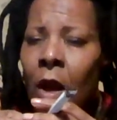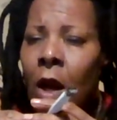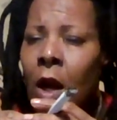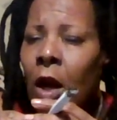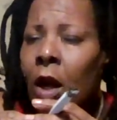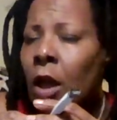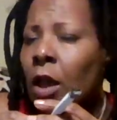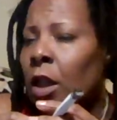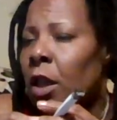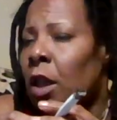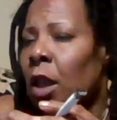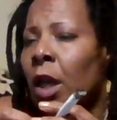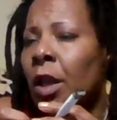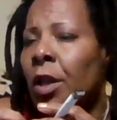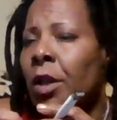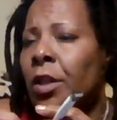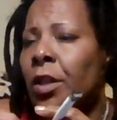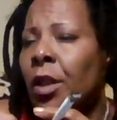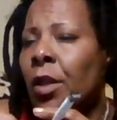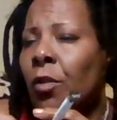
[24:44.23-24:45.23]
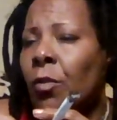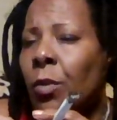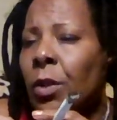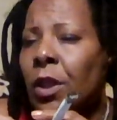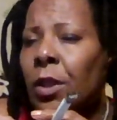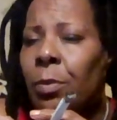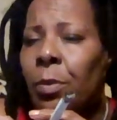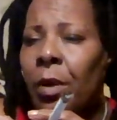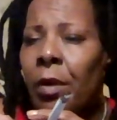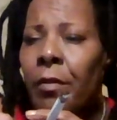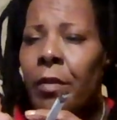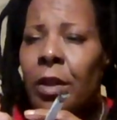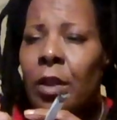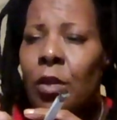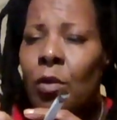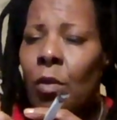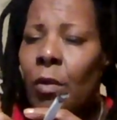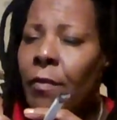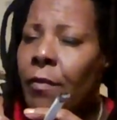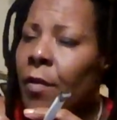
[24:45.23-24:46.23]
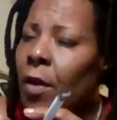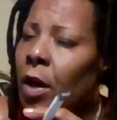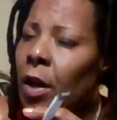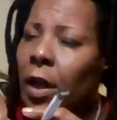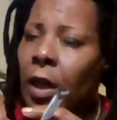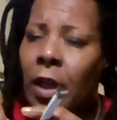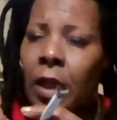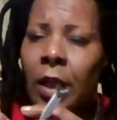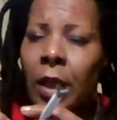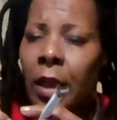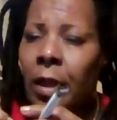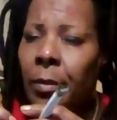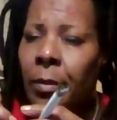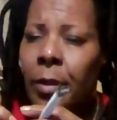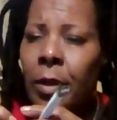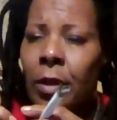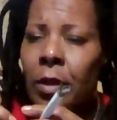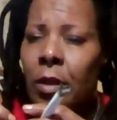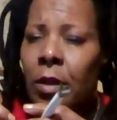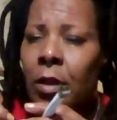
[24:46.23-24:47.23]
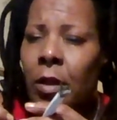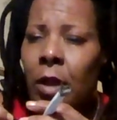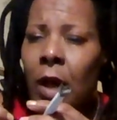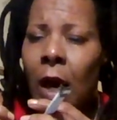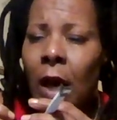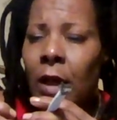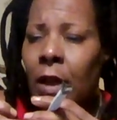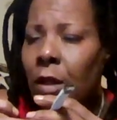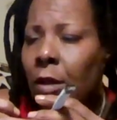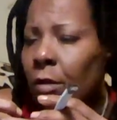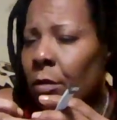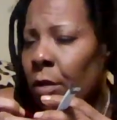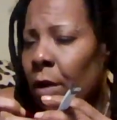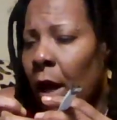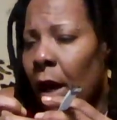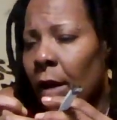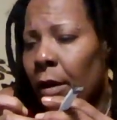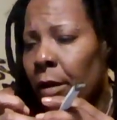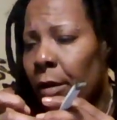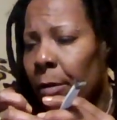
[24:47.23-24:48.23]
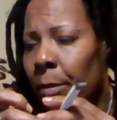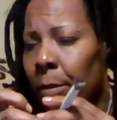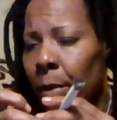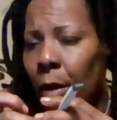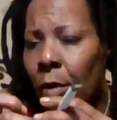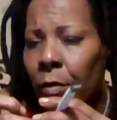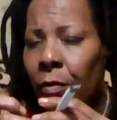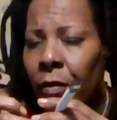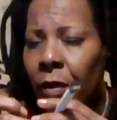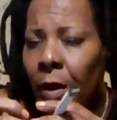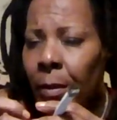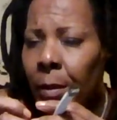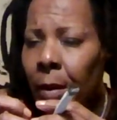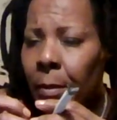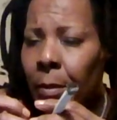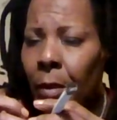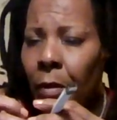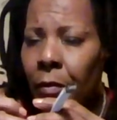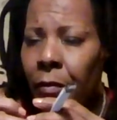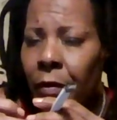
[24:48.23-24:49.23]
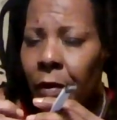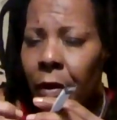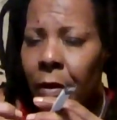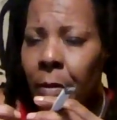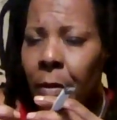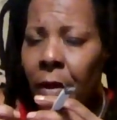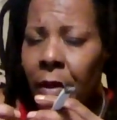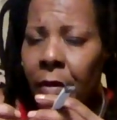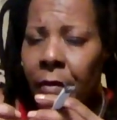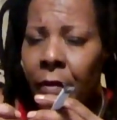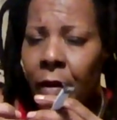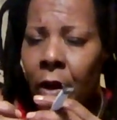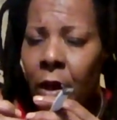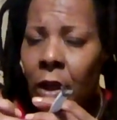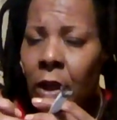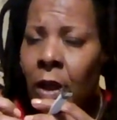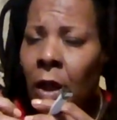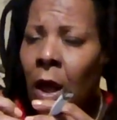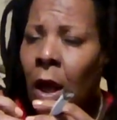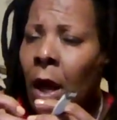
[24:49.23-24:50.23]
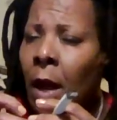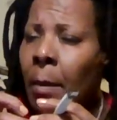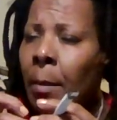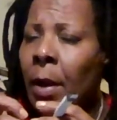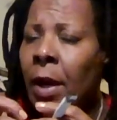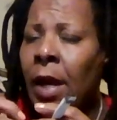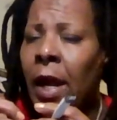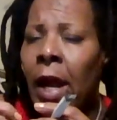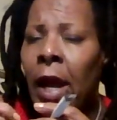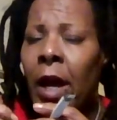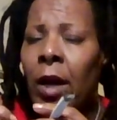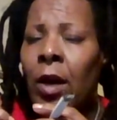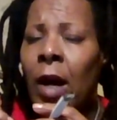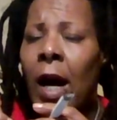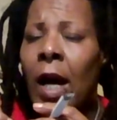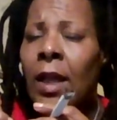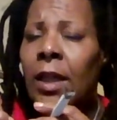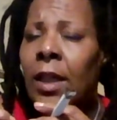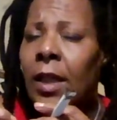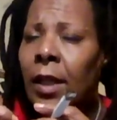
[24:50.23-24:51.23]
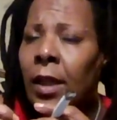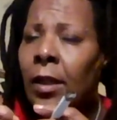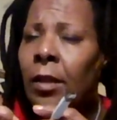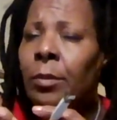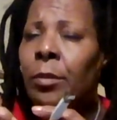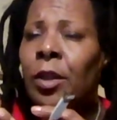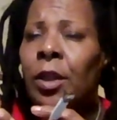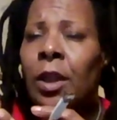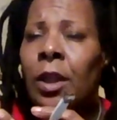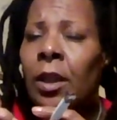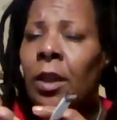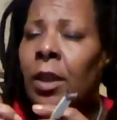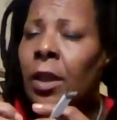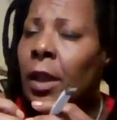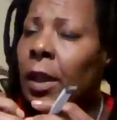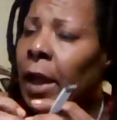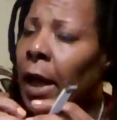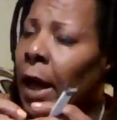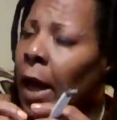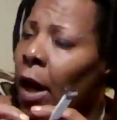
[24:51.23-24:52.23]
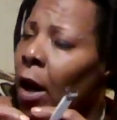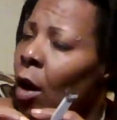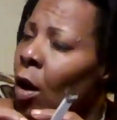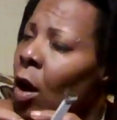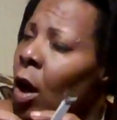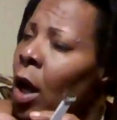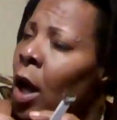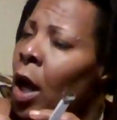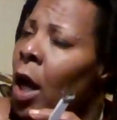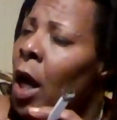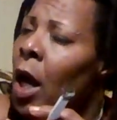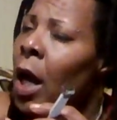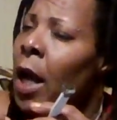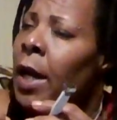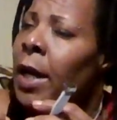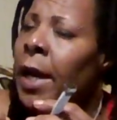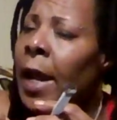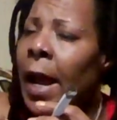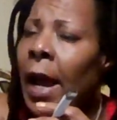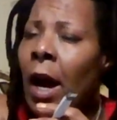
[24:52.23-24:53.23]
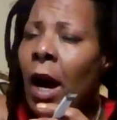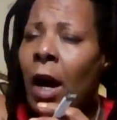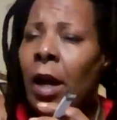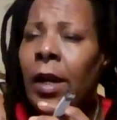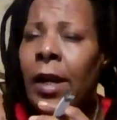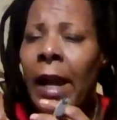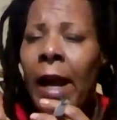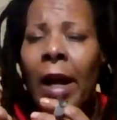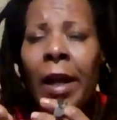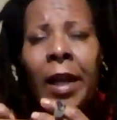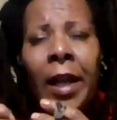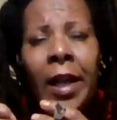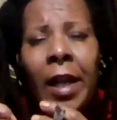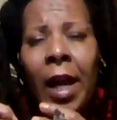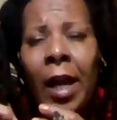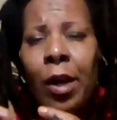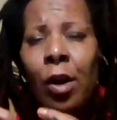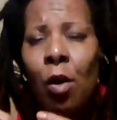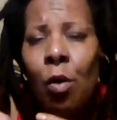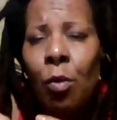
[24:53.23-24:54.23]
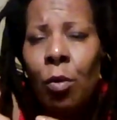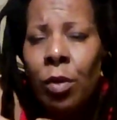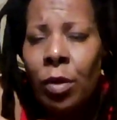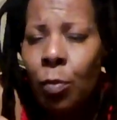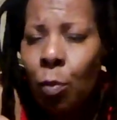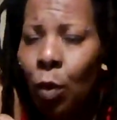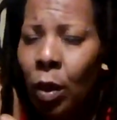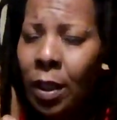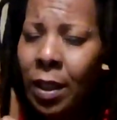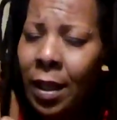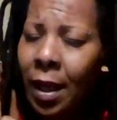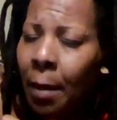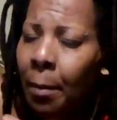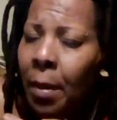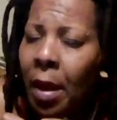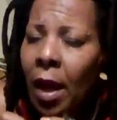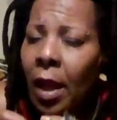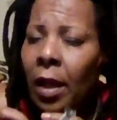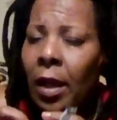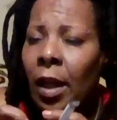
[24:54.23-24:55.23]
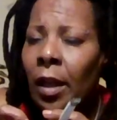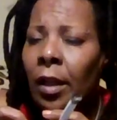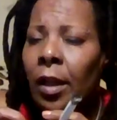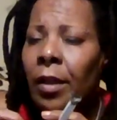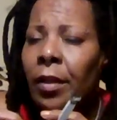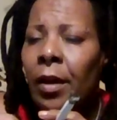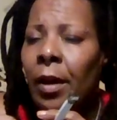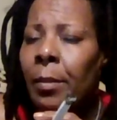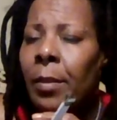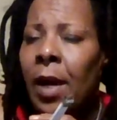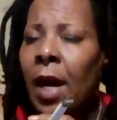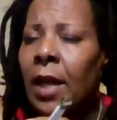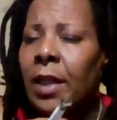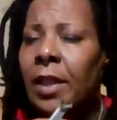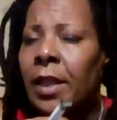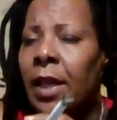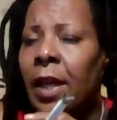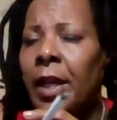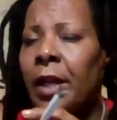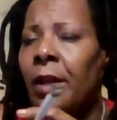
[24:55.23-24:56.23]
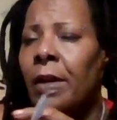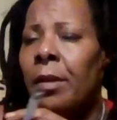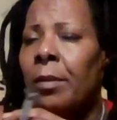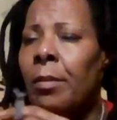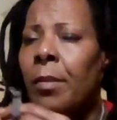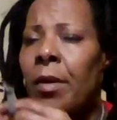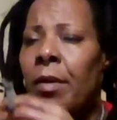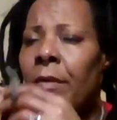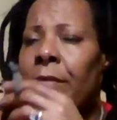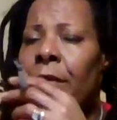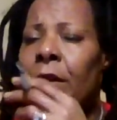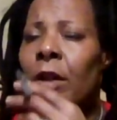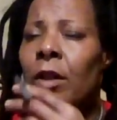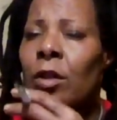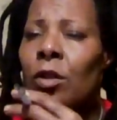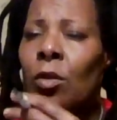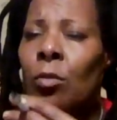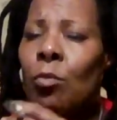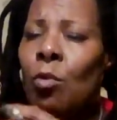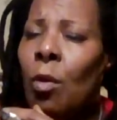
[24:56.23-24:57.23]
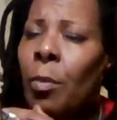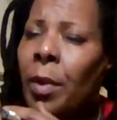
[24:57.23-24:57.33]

Cause Lilith deal with spirits or fucking demons. I do both. Give me both of them motherfuckers. But now I see them shit now that I know, once I met Lilith, I'm not scared of them motherfuckers no more.